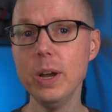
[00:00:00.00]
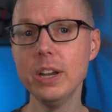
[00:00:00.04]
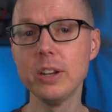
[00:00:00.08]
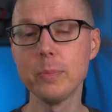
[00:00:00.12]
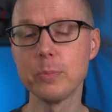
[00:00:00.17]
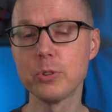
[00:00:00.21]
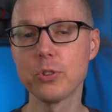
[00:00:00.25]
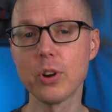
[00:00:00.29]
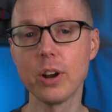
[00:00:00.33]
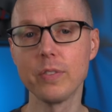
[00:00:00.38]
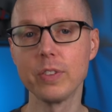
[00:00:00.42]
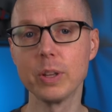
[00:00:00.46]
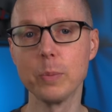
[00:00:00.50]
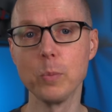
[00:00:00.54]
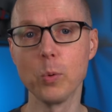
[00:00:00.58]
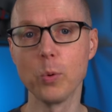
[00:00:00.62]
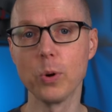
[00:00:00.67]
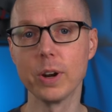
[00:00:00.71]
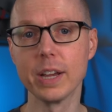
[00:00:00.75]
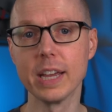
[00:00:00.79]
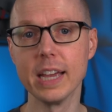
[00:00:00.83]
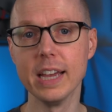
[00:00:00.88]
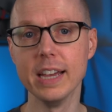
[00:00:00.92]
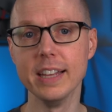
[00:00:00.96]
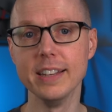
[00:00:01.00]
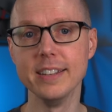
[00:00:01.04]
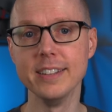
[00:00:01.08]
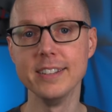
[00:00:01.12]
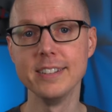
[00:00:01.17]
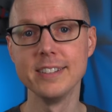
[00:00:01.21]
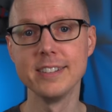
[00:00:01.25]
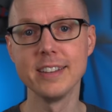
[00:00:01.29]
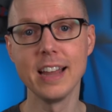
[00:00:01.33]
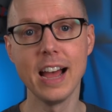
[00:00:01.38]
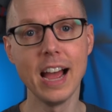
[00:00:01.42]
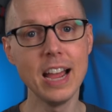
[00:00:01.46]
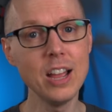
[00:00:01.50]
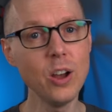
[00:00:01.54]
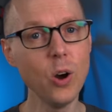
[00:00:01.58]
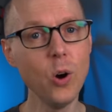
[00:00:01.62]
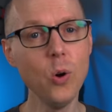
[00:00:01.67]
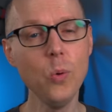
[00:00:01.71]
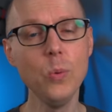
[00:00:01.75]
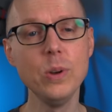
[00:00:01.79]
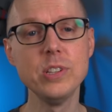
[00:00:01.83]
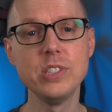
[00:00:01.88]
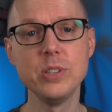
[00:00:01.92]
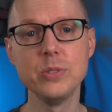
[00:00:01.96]
end up traveling more again, I
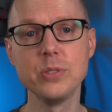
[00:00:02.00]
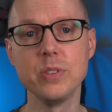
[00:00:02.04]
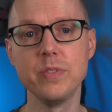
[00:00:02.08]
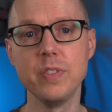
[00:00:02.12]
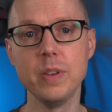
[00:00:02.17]
always use